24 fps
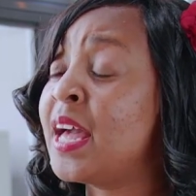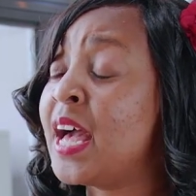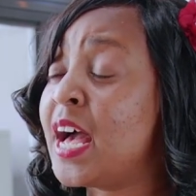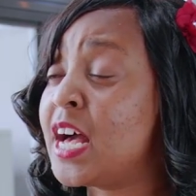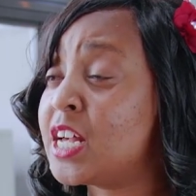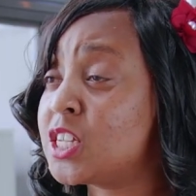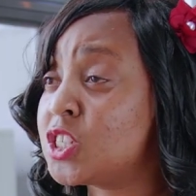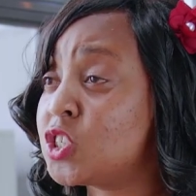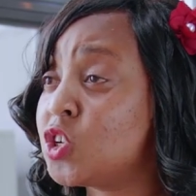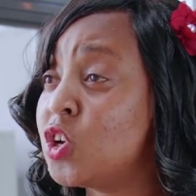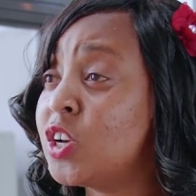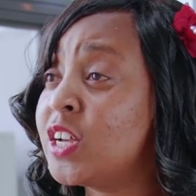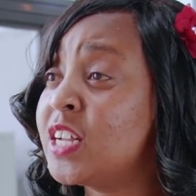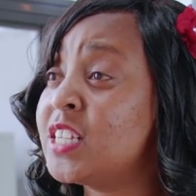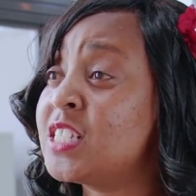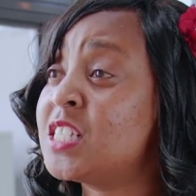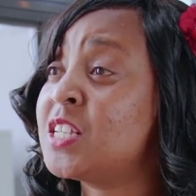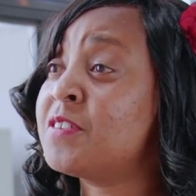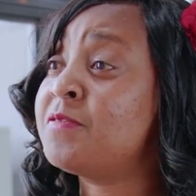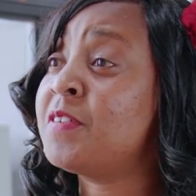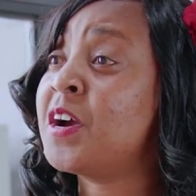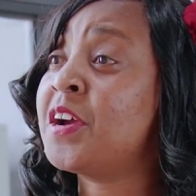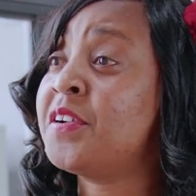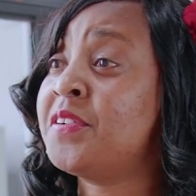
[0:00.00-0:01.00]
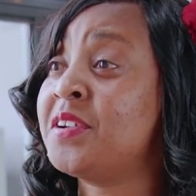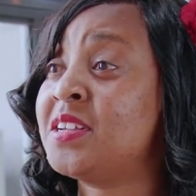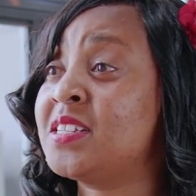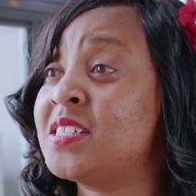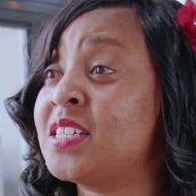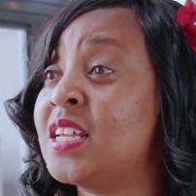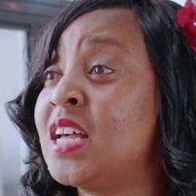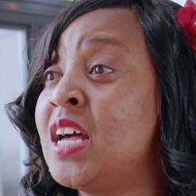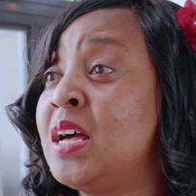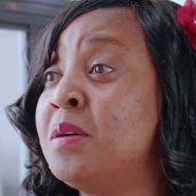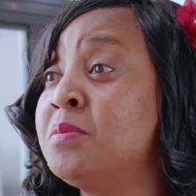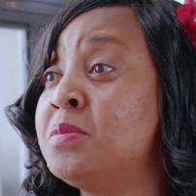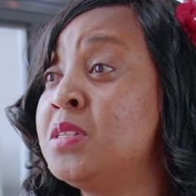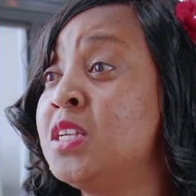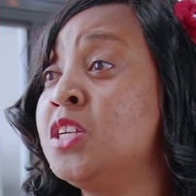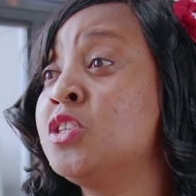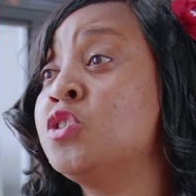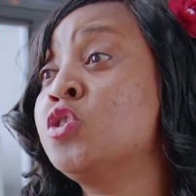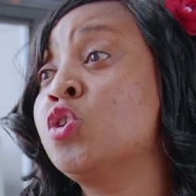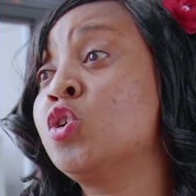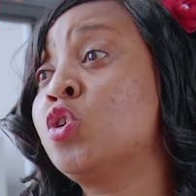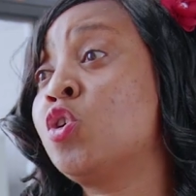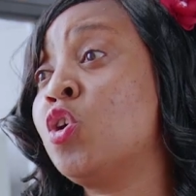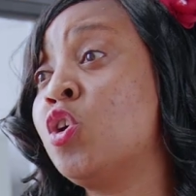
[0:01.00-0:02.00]
as long as the virus comes
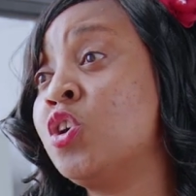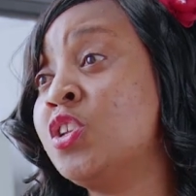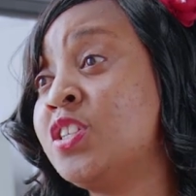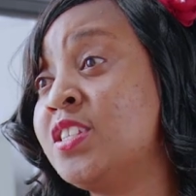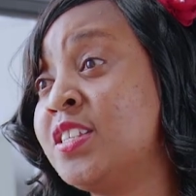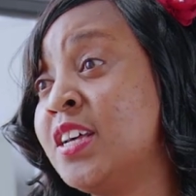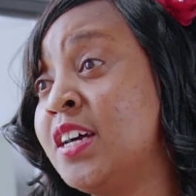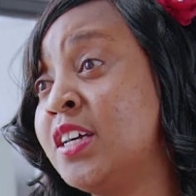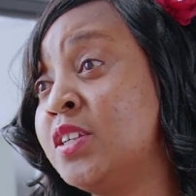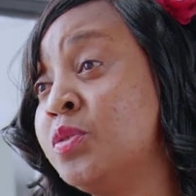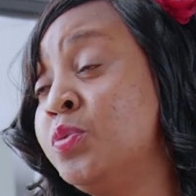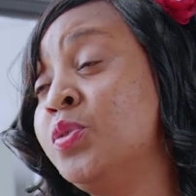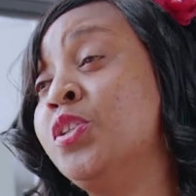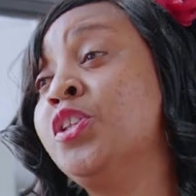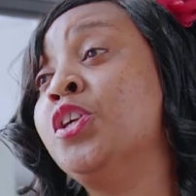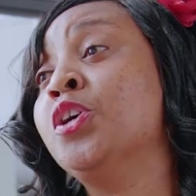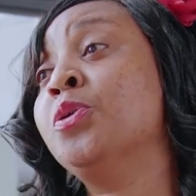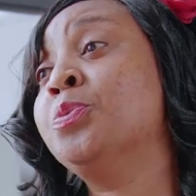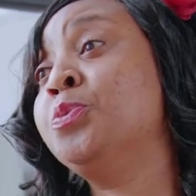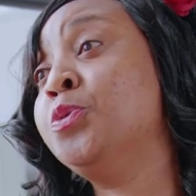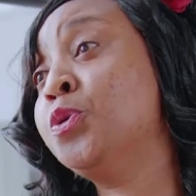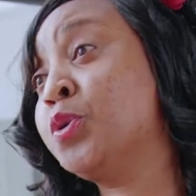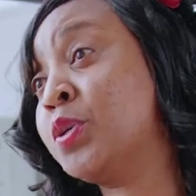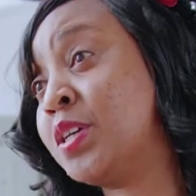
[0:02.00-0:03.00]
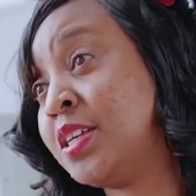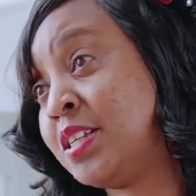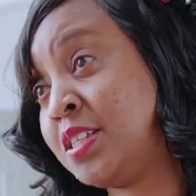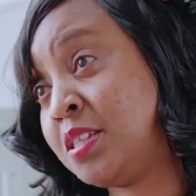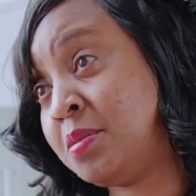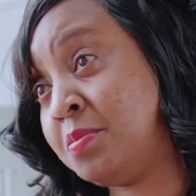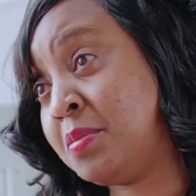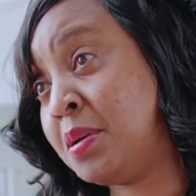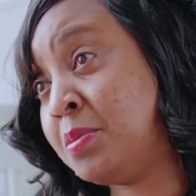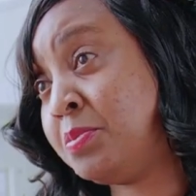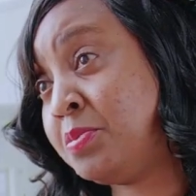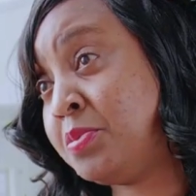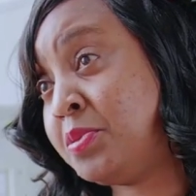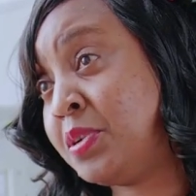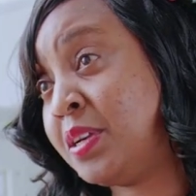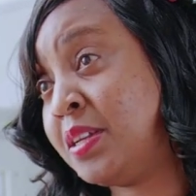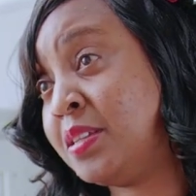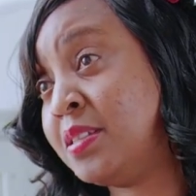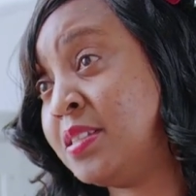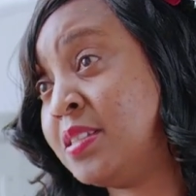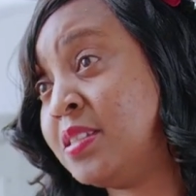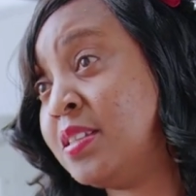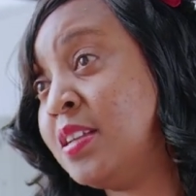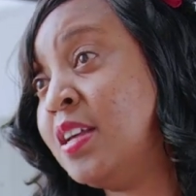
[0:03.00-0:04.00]
into contact with your mucous
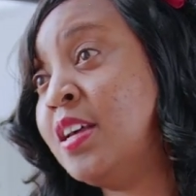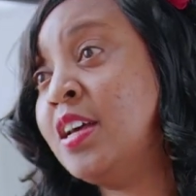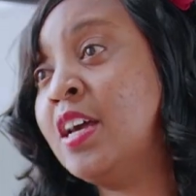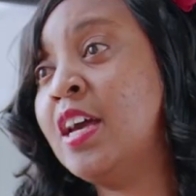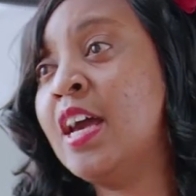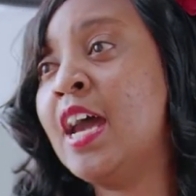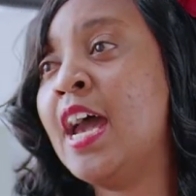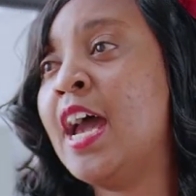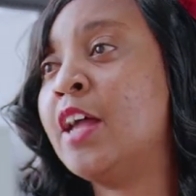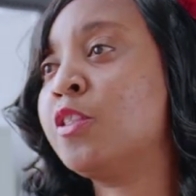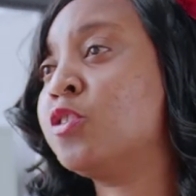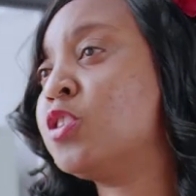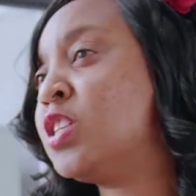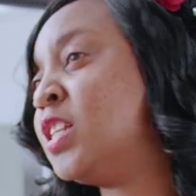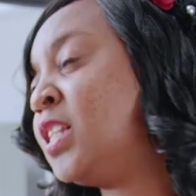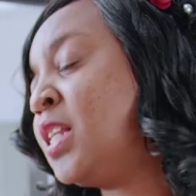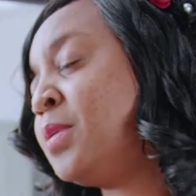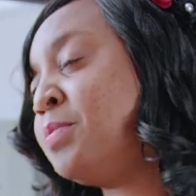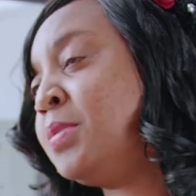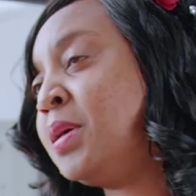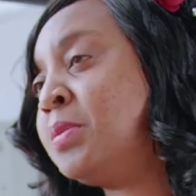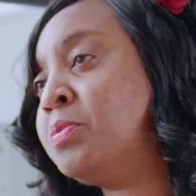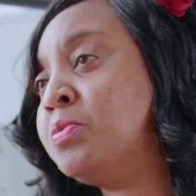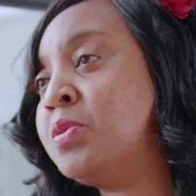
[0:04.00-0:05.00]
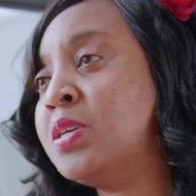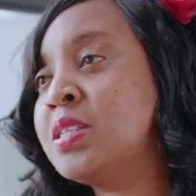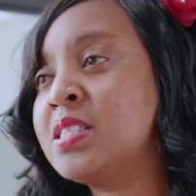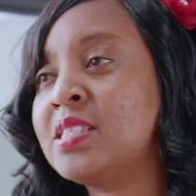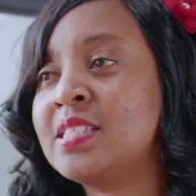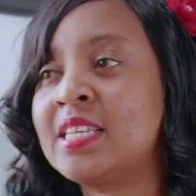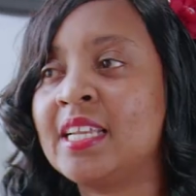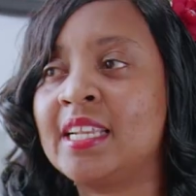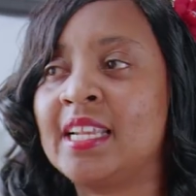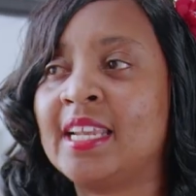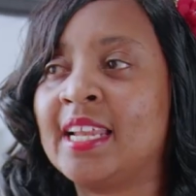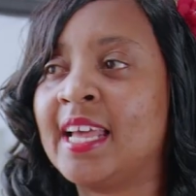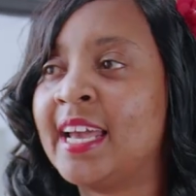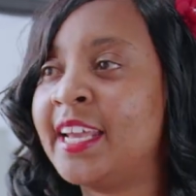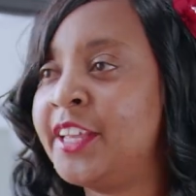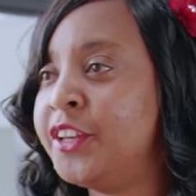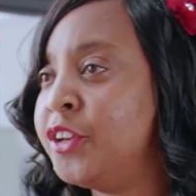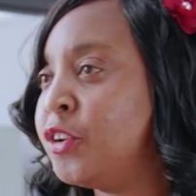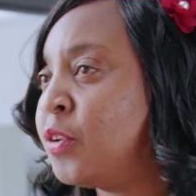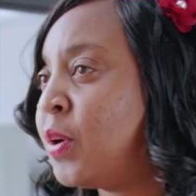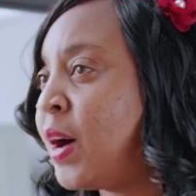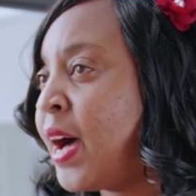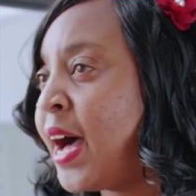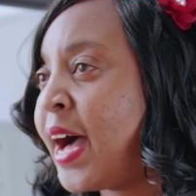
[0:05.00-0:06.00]
membranes, and those are the membranes that line
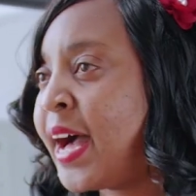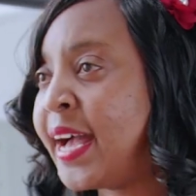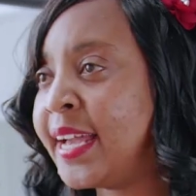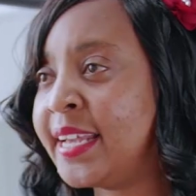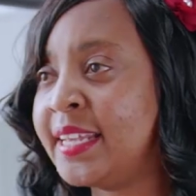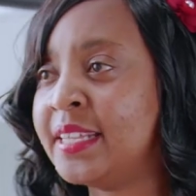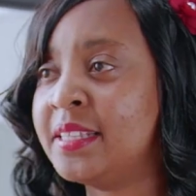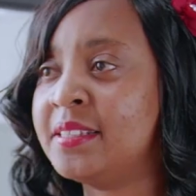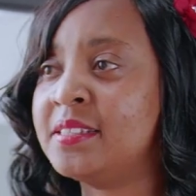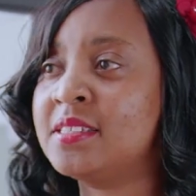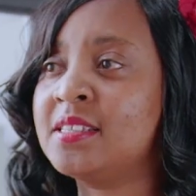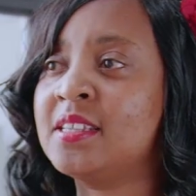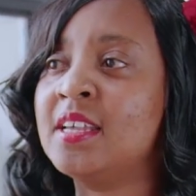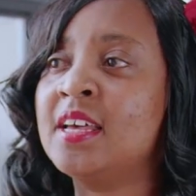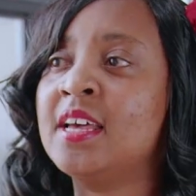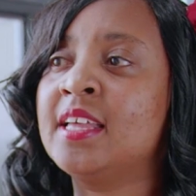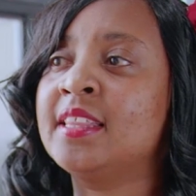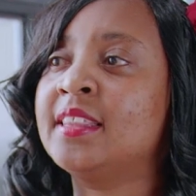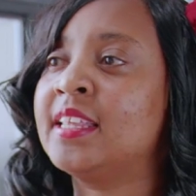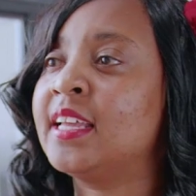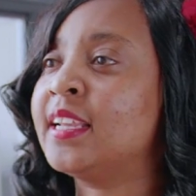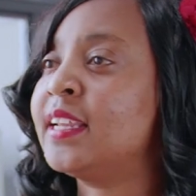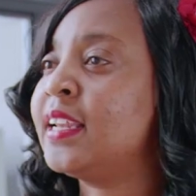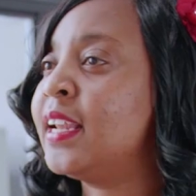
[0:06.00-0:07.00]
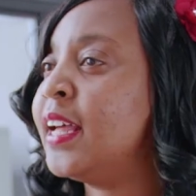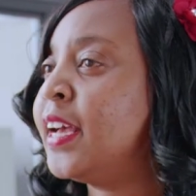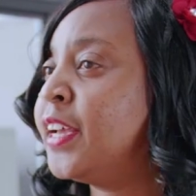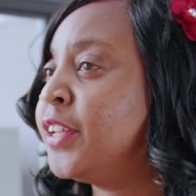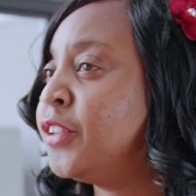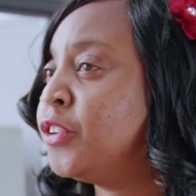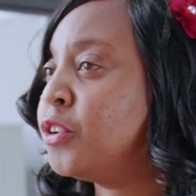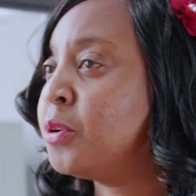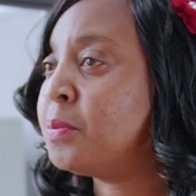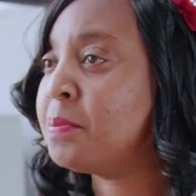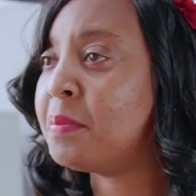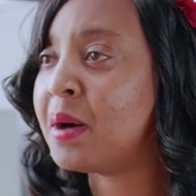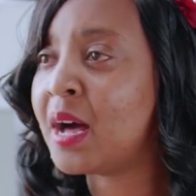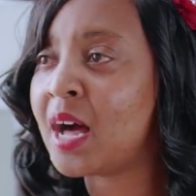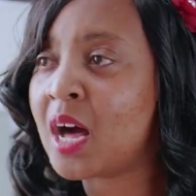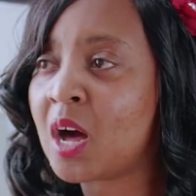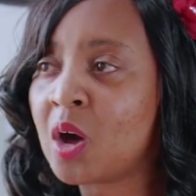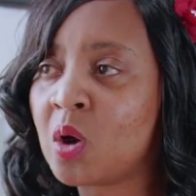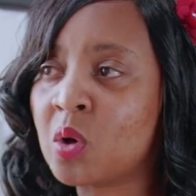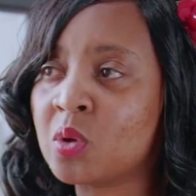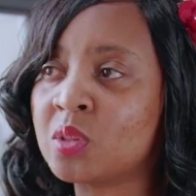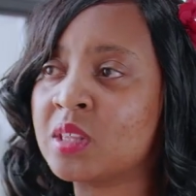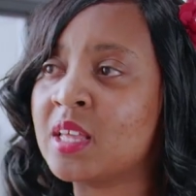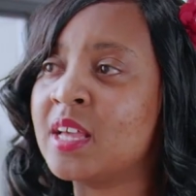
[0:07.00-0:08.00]
your eyes, that line your
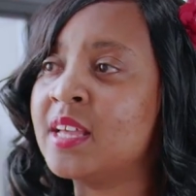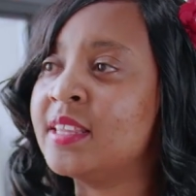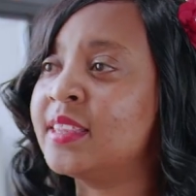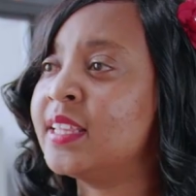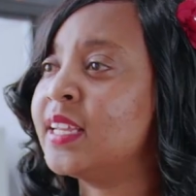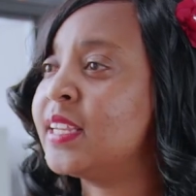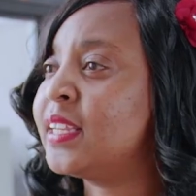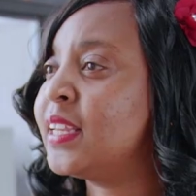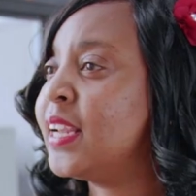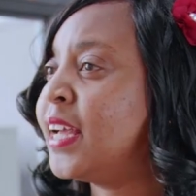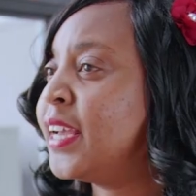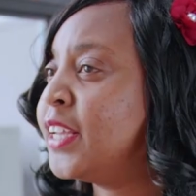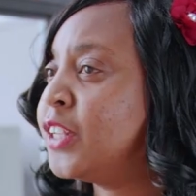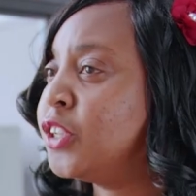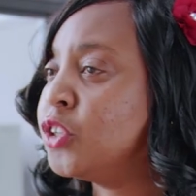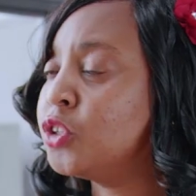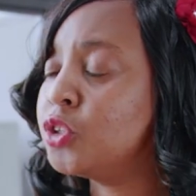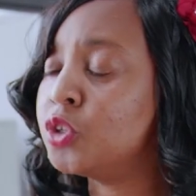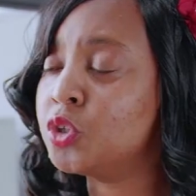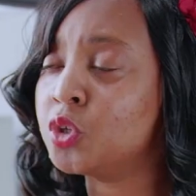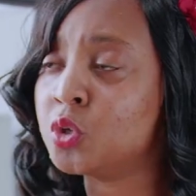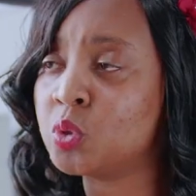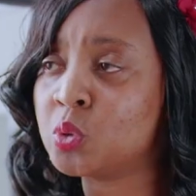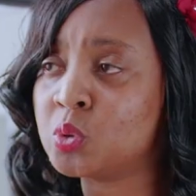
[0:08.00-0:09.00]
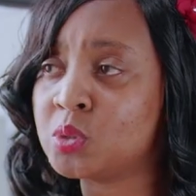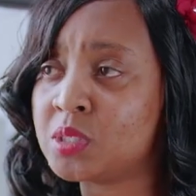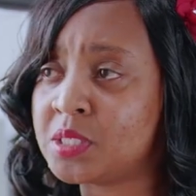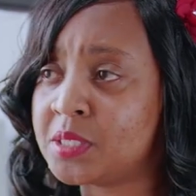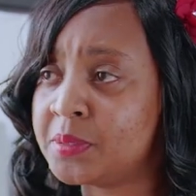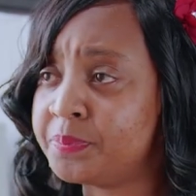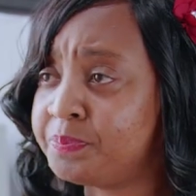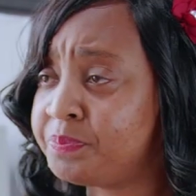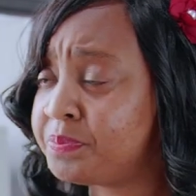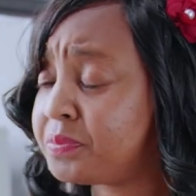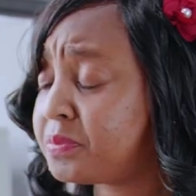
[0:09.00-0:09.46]
mouth, that line your nose,